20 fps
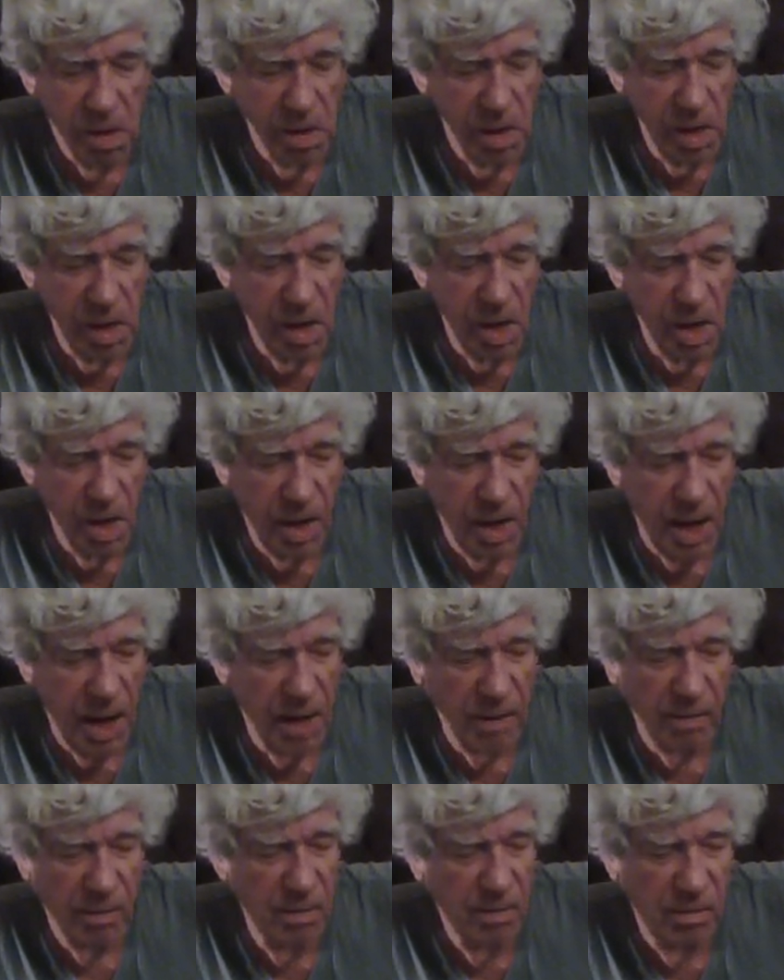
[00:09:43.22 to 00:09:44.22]
yeah, and
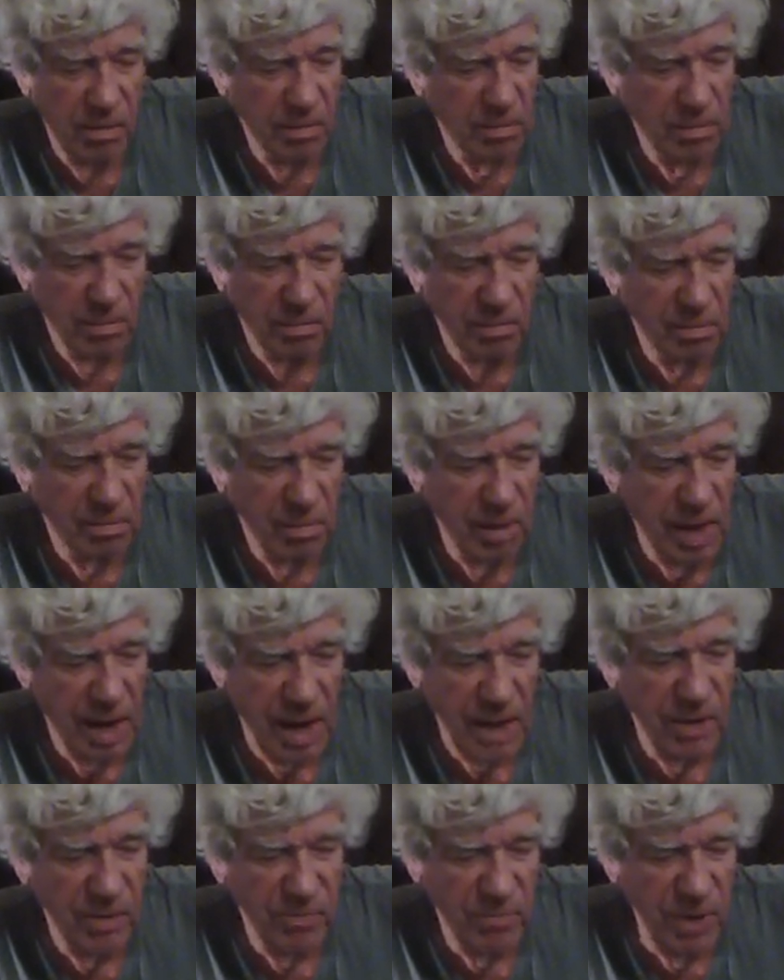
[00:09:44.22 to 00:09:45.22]
I
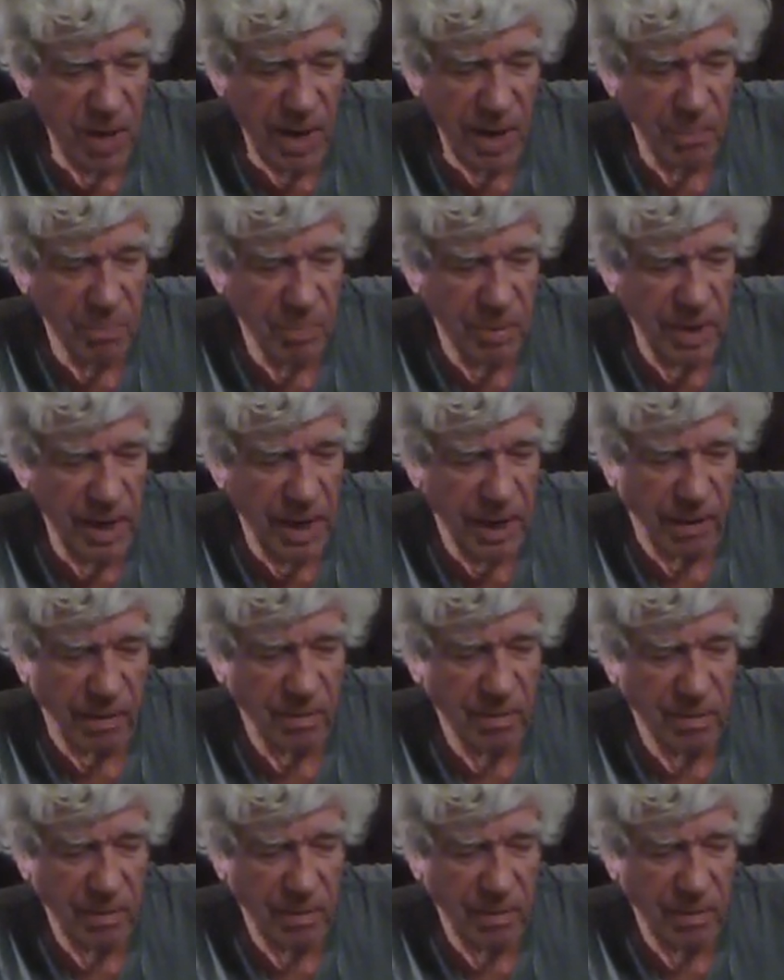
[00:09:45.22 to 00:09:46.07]
I developed that